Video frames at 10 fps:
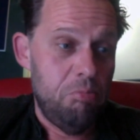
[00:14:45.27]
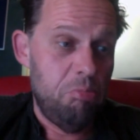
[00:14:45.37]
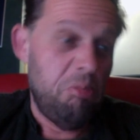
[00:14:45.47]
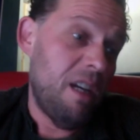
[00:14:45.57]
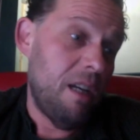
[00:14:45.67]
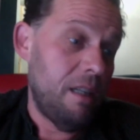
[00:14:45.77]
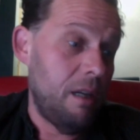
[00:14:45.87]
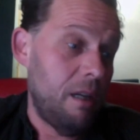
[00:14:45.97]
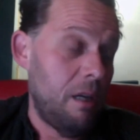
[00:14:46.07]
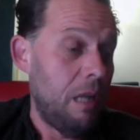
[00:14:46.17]

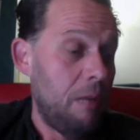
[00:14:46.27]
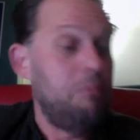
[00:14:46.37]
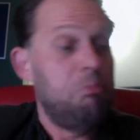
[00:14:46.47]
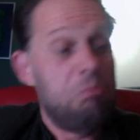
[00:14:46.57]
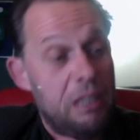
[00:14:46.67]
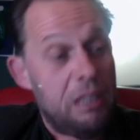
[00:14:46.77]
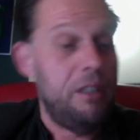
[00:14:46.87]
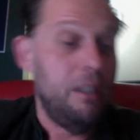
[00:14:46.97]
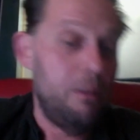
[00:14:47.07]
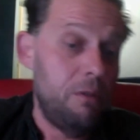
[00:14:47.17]
Yeah, I'm
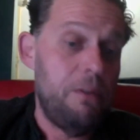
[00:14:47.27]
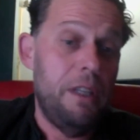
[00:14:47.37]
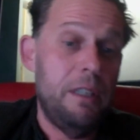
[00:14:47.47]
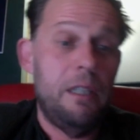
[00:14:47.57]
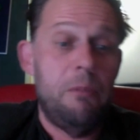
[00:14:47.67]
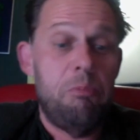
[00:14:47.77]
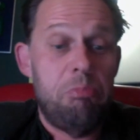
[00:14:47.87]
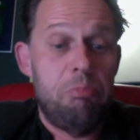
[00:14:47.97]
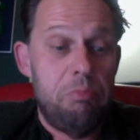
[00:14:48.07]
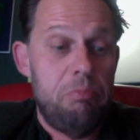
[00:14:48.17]
starting to think that
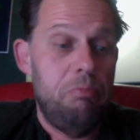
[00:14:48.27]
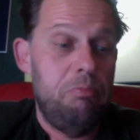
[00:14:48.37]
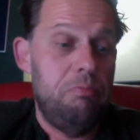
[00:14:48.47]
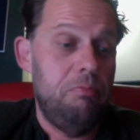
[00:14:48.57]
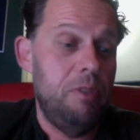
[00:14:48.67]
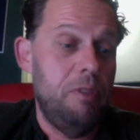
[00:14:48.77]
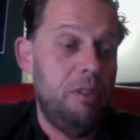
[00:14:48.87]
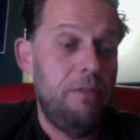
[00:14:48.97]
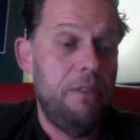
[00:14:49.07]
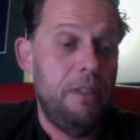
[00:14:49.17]
it's
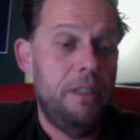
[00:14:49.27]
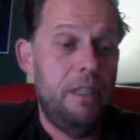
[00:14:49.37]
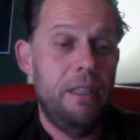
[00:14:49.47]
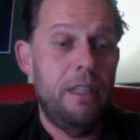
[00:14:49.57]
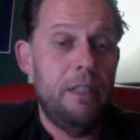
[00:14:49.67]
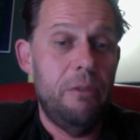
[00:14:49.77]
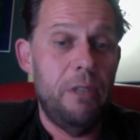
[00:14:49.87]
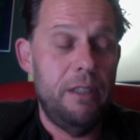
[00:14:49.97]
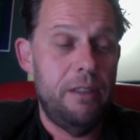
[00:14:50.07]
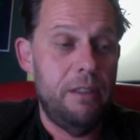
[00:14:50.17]
definitely a
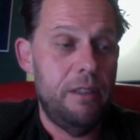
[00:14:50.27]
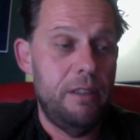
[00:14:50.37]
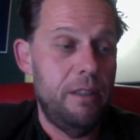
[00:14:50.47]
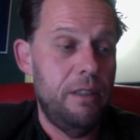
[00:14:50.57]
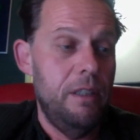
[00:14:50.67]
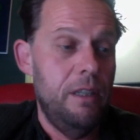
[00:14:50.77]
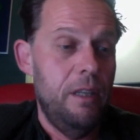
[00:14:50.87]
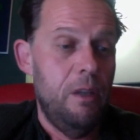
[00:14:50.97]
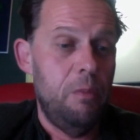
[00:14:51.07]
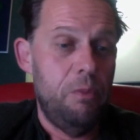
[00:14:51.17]
great
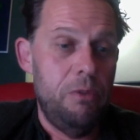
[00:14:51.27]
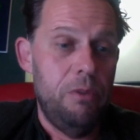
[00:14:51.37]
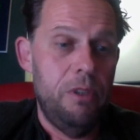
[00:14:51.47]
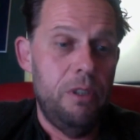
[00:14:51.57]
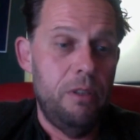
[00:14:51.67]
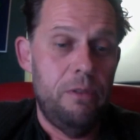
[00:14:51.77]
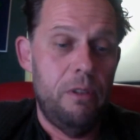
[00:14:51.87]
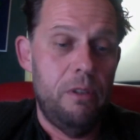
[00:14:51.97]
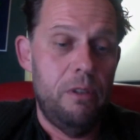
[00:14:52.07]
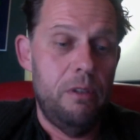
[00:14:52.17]
opportunity
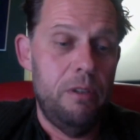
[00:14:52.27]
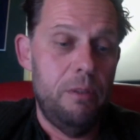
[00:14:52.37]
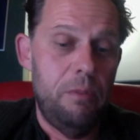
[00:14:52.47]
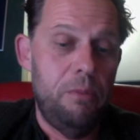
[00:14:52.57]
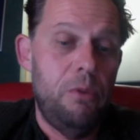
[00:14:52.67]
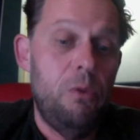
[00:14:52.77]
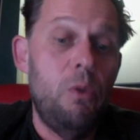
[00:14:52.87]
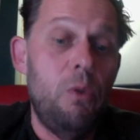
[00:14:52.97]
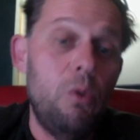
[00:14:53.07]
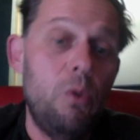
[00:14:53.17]
for all the people
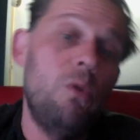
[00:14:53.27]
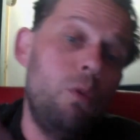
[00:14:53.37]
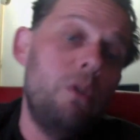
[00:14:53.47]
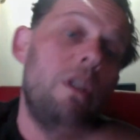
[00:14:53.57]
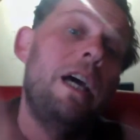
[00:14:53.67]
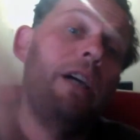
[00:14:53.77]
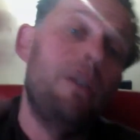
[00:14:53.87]
who would like